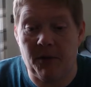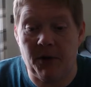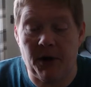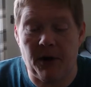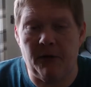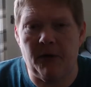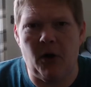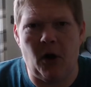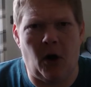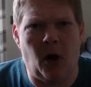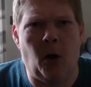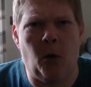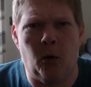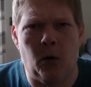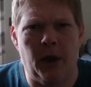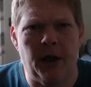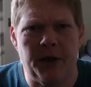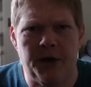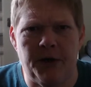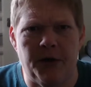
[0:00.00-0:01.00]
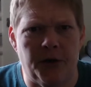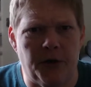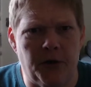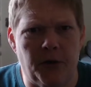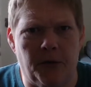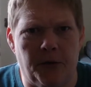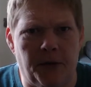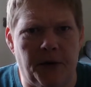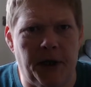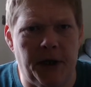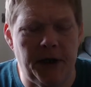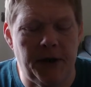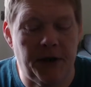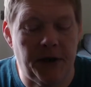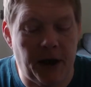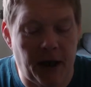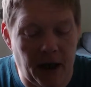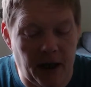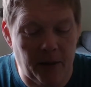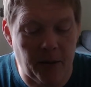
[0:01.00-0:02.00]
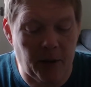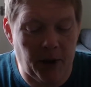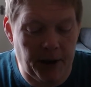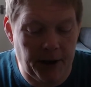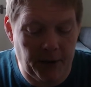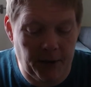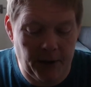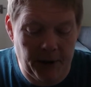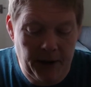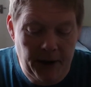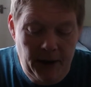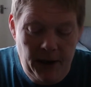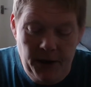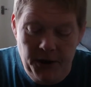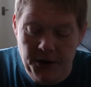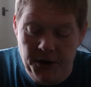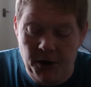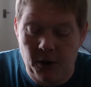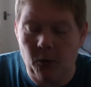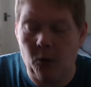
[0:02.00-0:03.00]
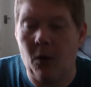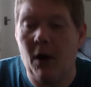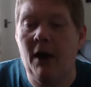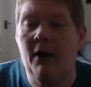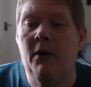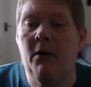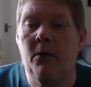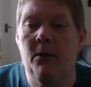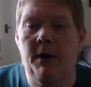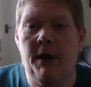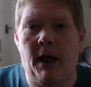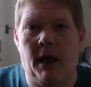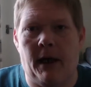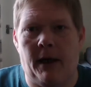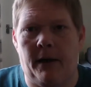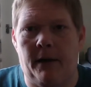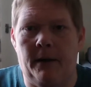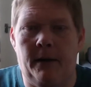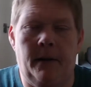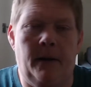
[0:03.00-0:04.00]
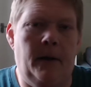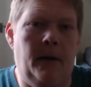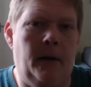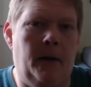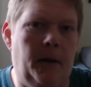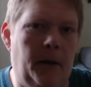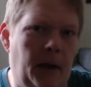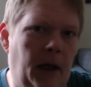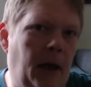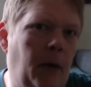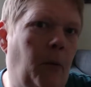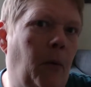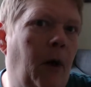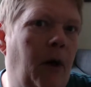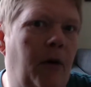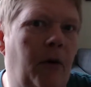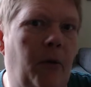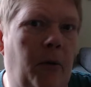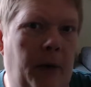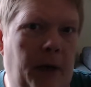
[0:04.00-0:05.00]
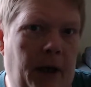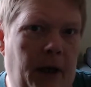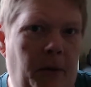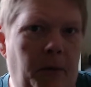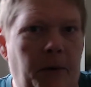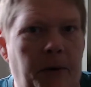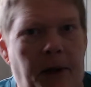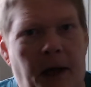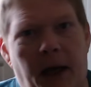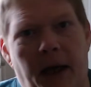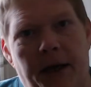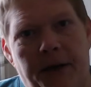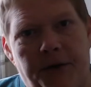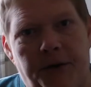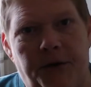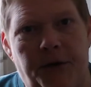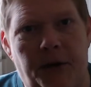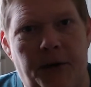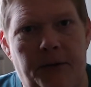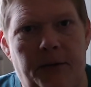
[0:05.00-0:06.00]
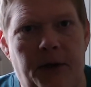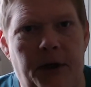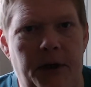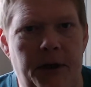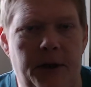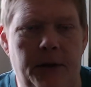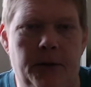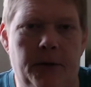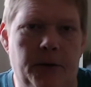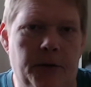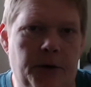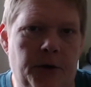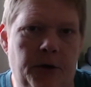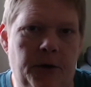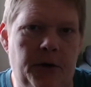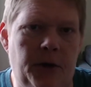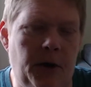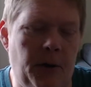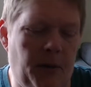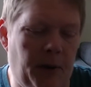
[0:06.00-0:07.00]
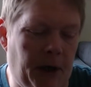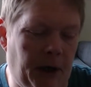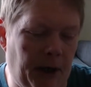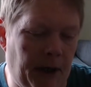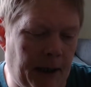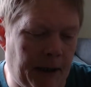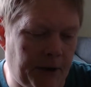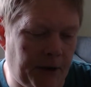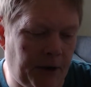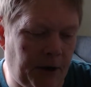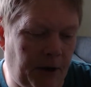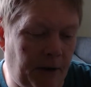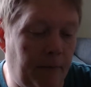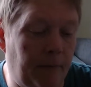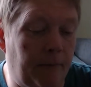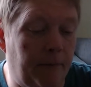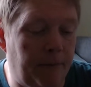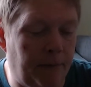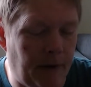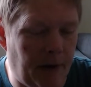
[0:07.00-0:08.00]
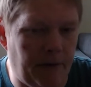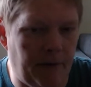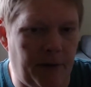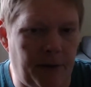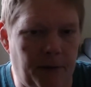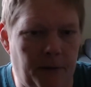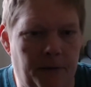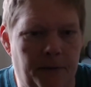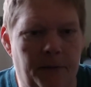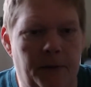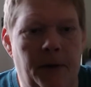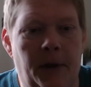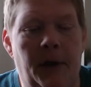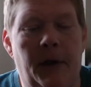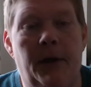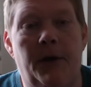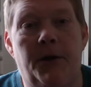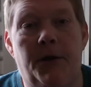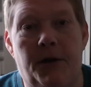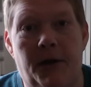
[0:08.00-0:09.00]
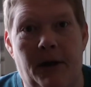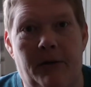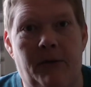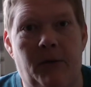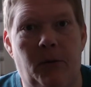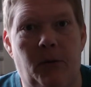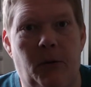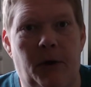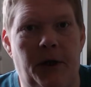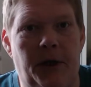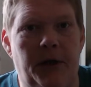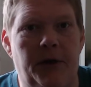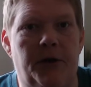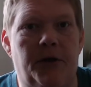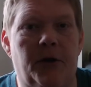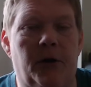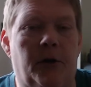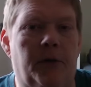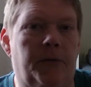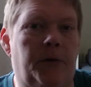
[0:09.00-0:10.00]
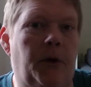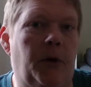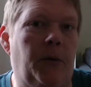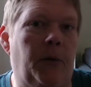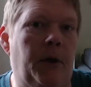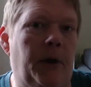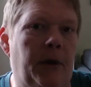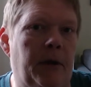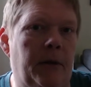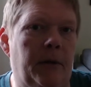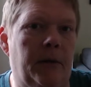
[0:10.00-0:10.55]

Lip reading: I've got a whole list of stuff I need to get, but anyway. So where are we at? Where are we at with the HGV course, you might ask? Fair enough. 7 weeks of doing